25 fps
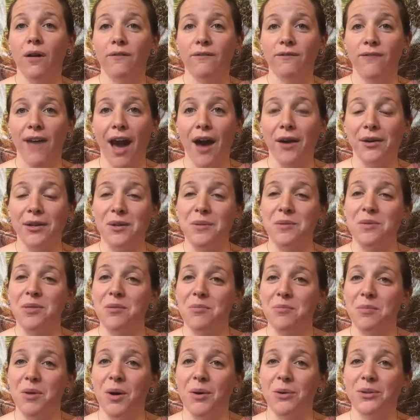value the
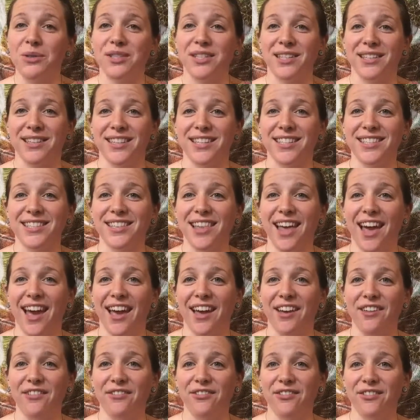most in this
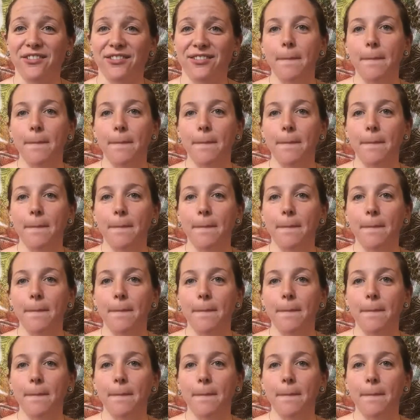life.